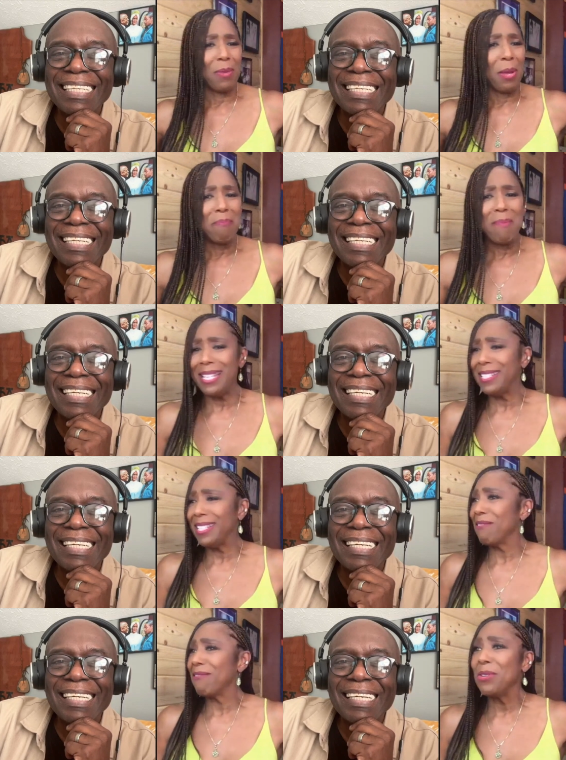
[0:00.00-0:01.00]

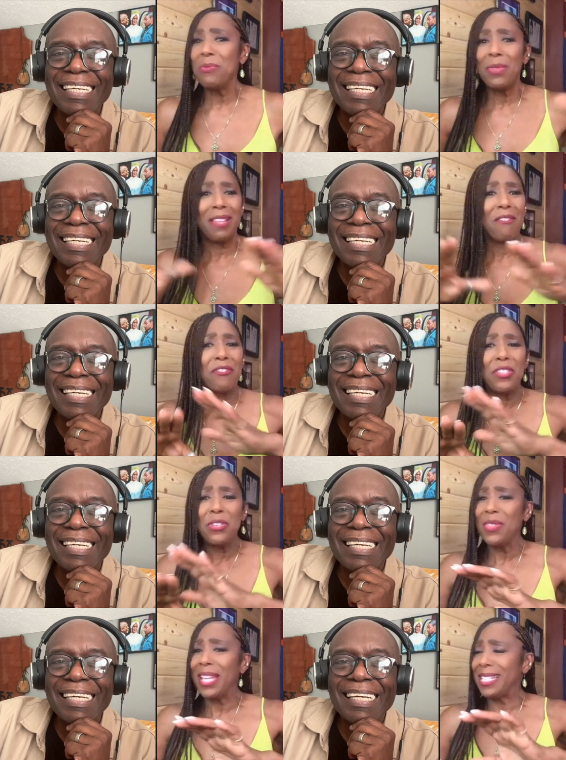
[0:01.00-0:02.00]
Speaker 1: amazing room with a
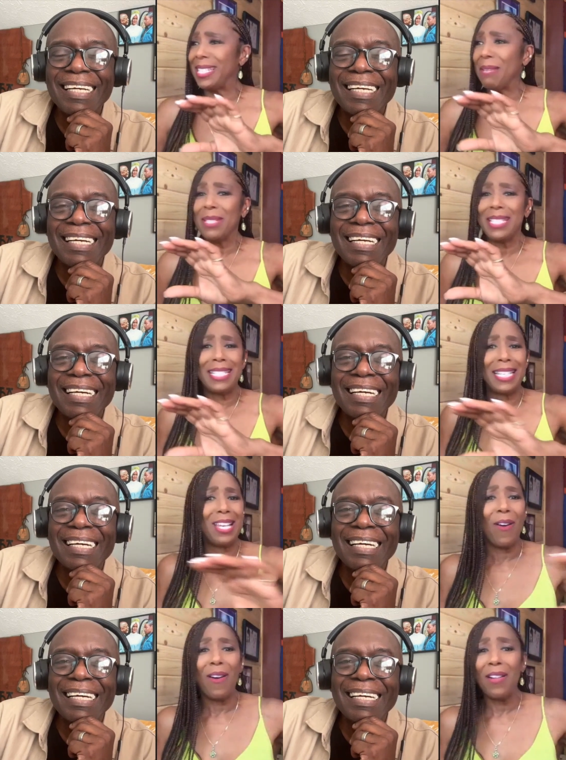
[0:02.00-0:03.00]
view that seemed to
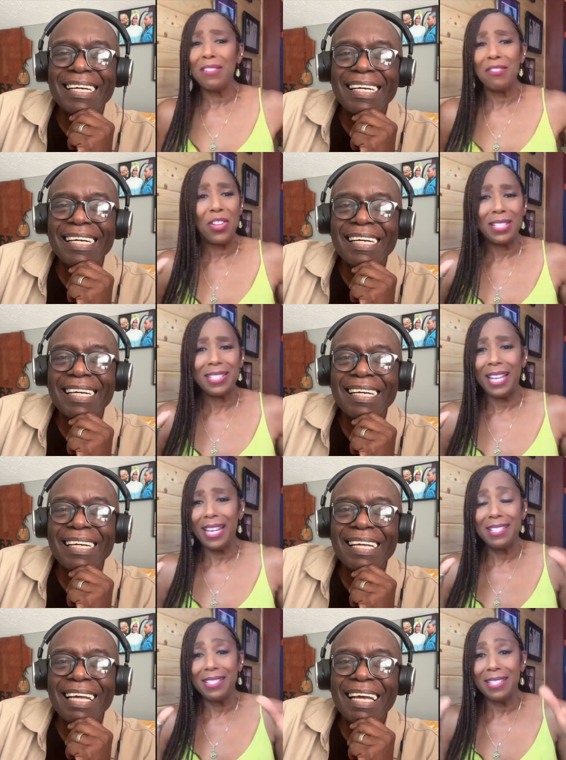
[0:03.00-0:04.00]
see all of Los
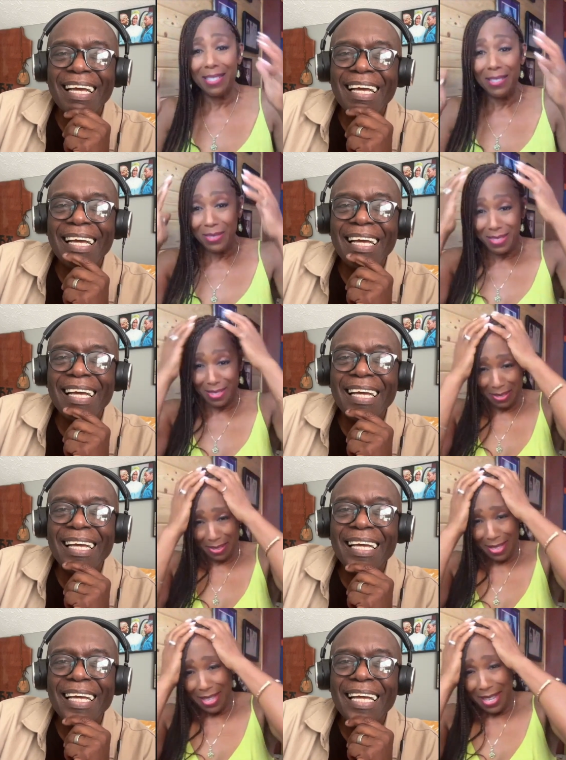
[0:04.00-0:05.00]
Angeles.
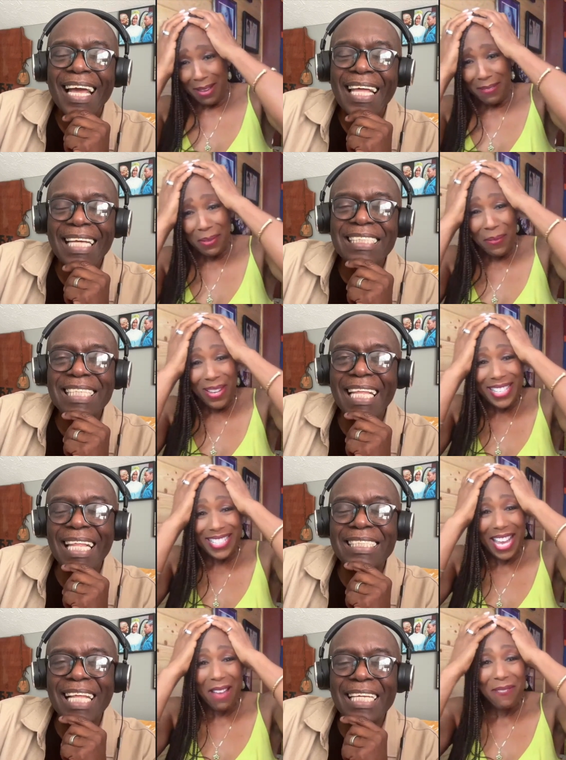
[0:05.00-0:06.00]
Like, and that's, and
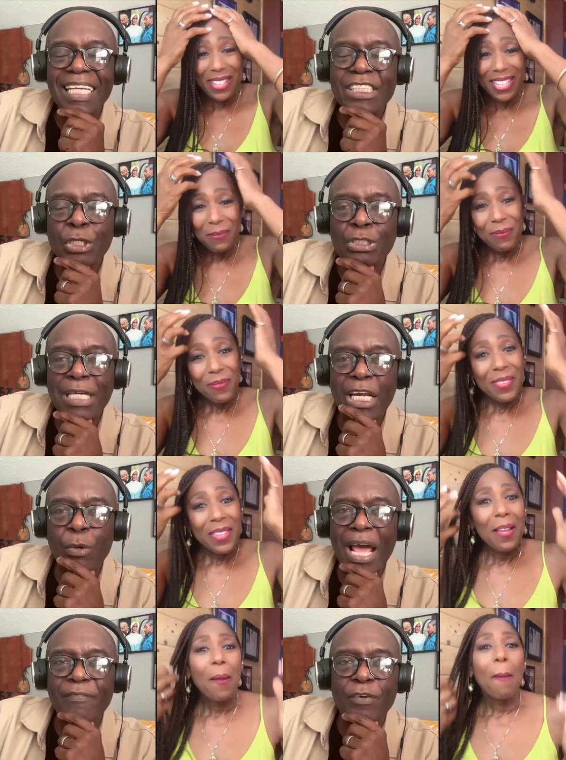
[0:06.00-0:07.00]
that's,
Speaker 2: that, that show sat
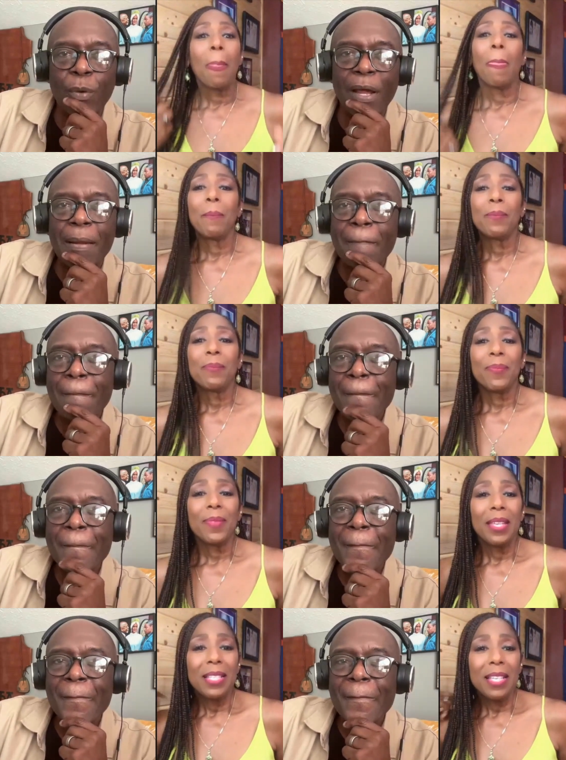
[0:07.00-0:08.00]
at Radford, right?
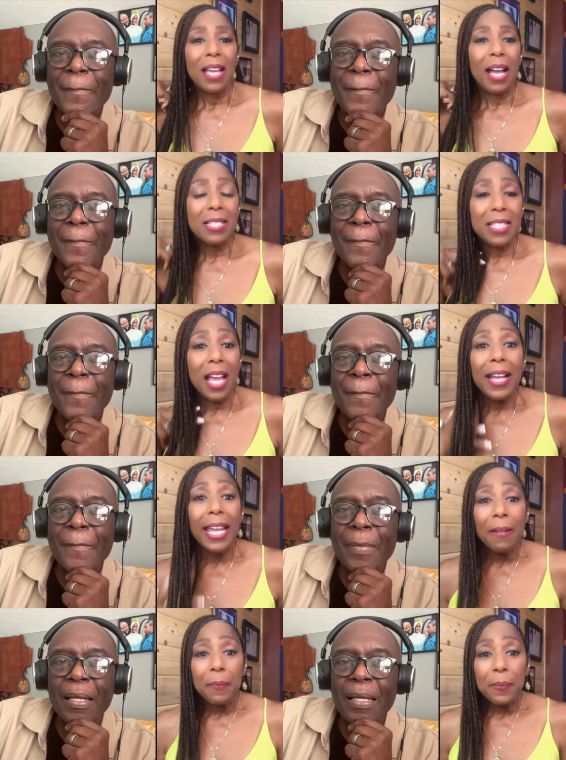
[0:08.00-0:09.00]

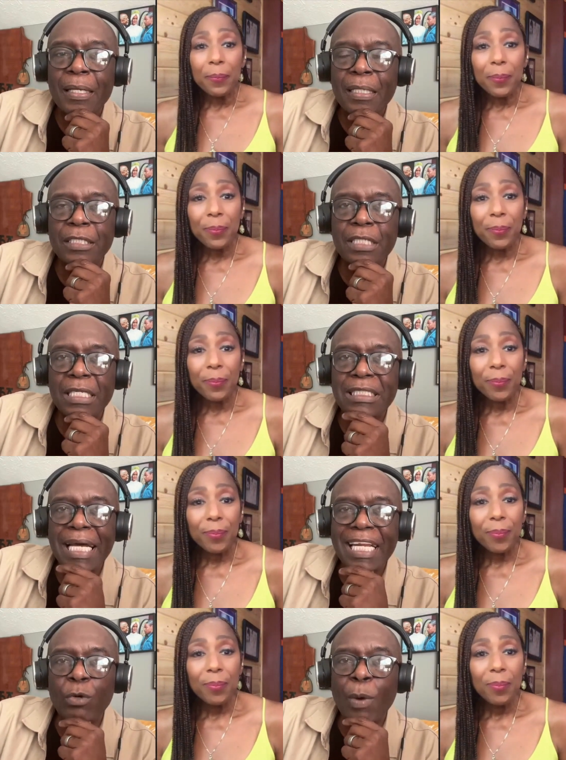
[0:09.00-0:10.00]
Second? It
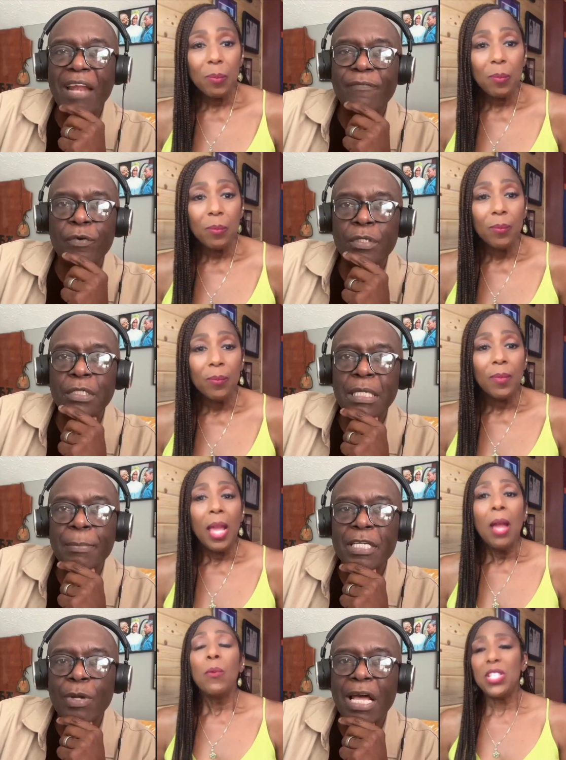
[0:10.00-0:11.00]
shot at Radford,
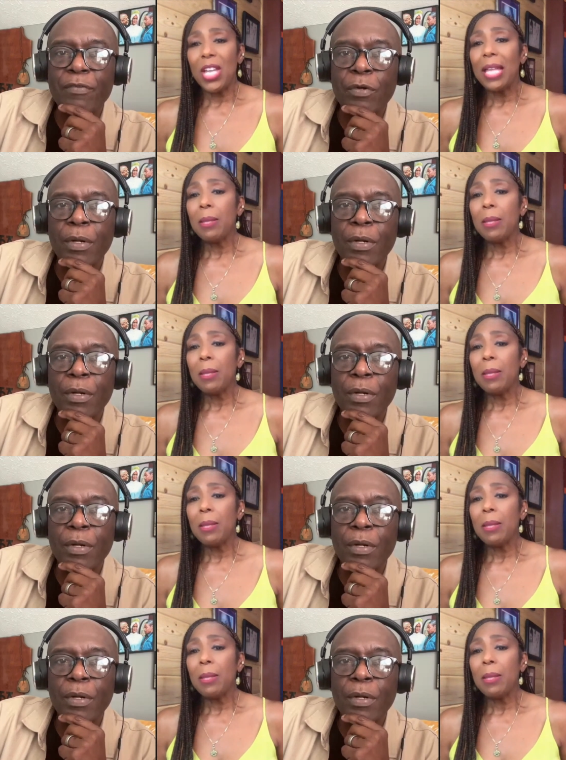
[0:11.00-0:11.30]
CBS. We Radford. shot
Speaker 1: the